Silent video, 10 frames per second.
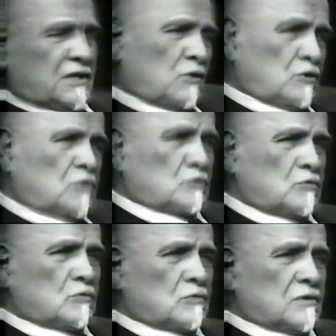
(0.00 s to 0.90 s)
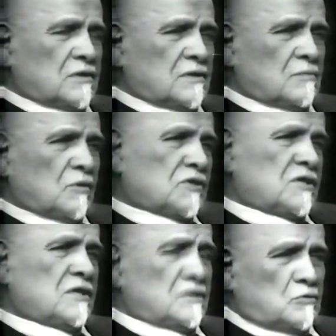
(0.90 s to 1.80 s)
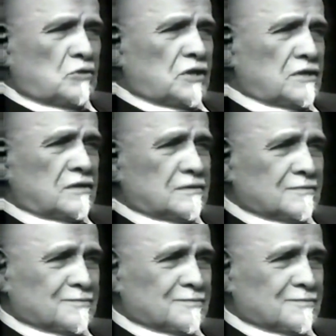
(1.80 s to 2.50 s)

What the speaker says: And what to do? Most easy to kill.